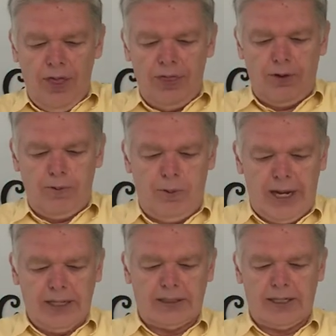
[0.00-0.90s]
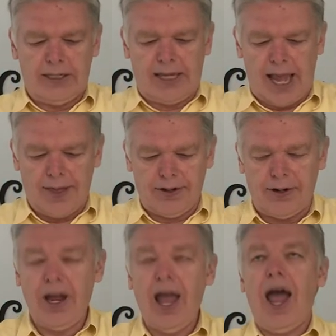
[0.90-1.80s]
the wheat
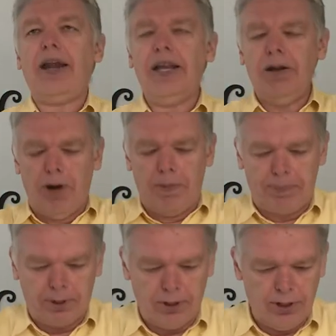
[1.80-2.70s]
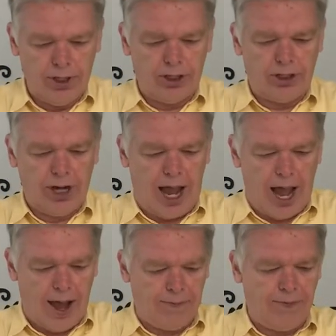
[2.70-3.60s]
together and he will burn the
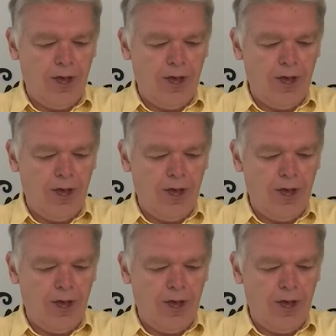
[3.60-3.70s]
chaff.